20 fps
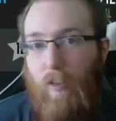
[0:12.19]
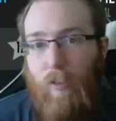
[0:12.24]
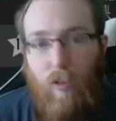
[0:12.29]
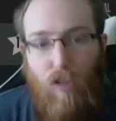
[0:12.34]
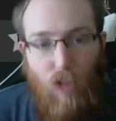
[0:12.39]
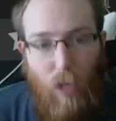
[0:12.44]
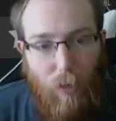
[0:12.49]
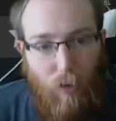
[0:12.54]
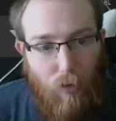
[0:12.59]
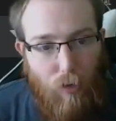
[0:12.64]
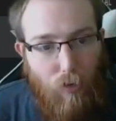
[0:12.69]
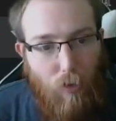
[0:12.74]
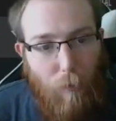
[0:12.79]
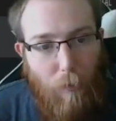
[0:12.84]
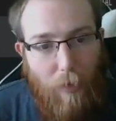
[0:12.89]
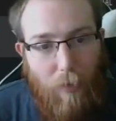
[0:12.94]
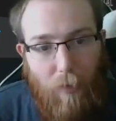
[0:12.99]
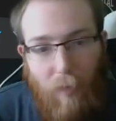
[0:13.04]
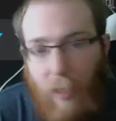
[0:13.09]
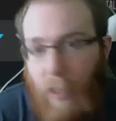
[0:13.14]
suggestions on
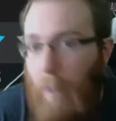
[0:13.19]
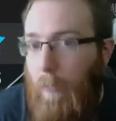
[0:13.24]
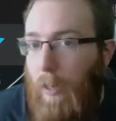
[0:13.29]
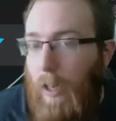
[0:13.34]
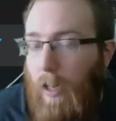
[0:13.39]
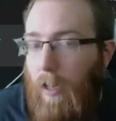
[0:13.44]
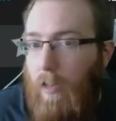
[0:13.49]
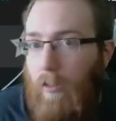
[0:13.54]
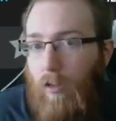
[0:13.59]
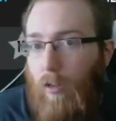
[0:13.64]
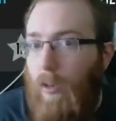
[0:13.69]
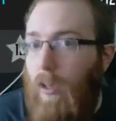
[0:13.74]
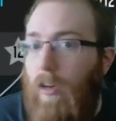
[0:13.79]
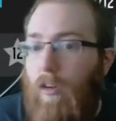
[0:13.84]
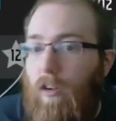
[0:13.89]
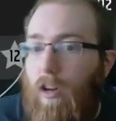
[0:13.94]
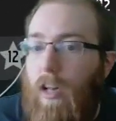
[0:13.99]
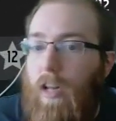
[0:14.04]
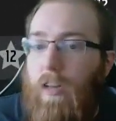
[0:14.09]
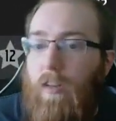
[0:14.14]
my team, so
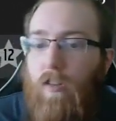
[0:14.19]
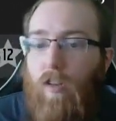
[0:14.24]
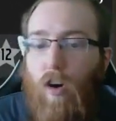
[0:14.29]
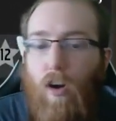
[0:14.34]
here it is.